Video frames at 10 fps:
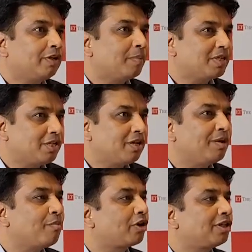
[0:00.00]
machine
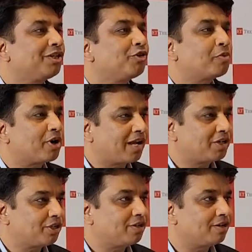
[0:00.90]
learning models into
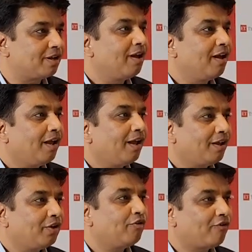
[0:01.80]
production,
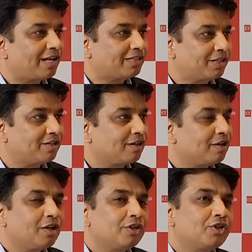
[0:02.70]
faster.
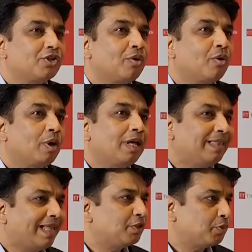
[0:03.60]
So
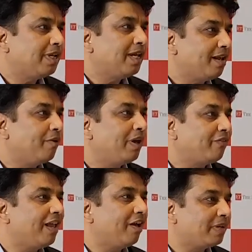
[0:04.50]
that's one area where
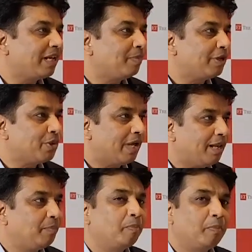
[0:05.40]
we have been able to
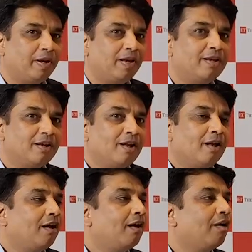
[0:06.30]
help build,
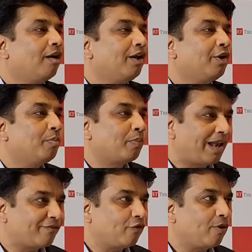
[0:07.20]

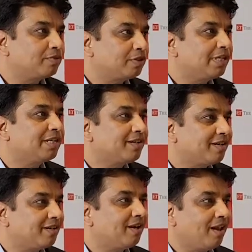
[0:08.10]
platforms,
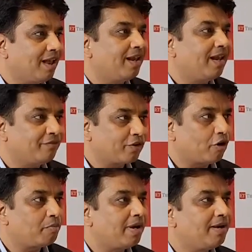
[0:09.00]
integrated AI
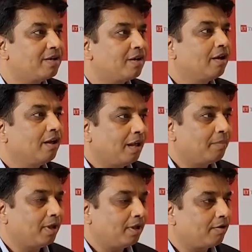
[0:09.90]
environment
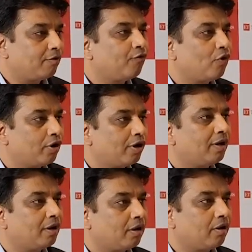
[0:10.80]
for
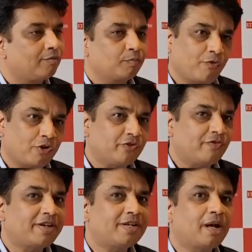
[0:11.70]
Fortune
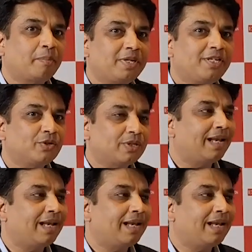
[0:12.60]
500 companies so